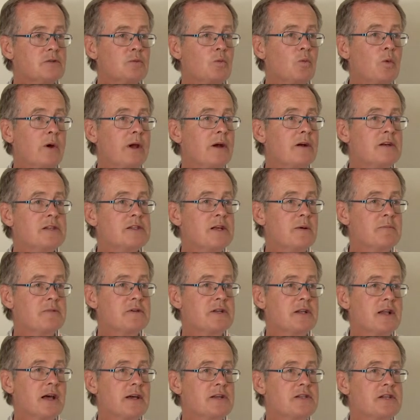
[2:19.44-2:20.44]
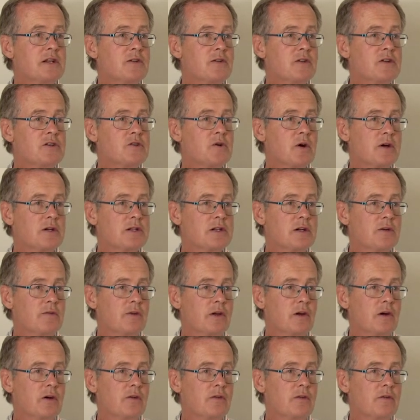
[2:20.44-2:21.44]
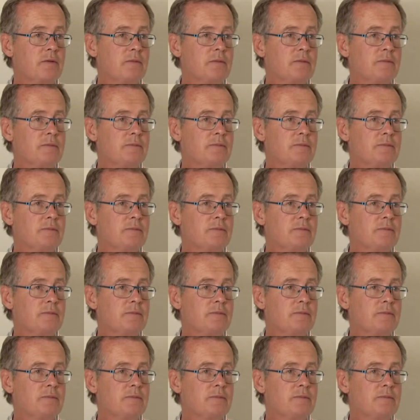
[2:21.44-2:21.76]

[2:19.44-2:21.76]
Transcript: We are subsidizing the destruction of the earth.